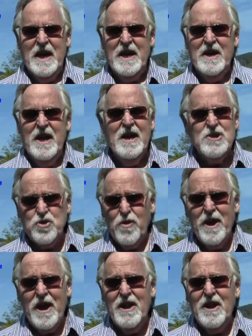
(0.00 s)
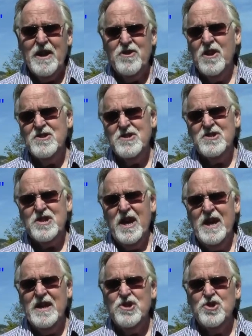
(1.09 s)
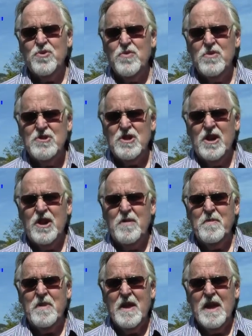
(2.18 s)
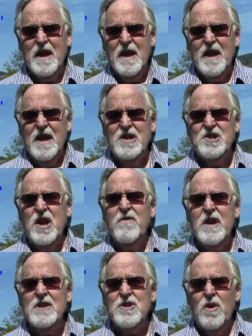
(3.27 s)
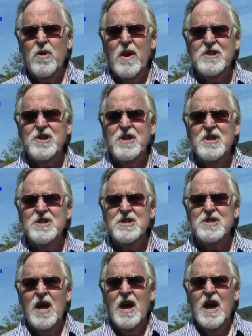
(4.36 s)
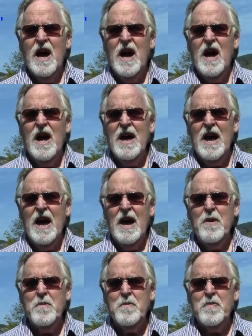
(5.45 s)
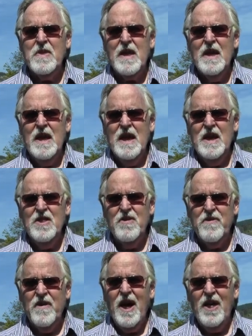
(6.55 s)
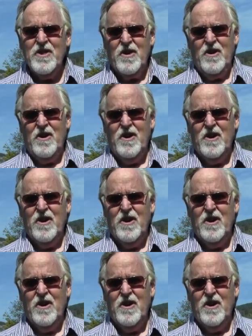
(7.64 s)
in Israel, it doesn't say in Jerusalem. He's giving his location. He says, I am in the Father.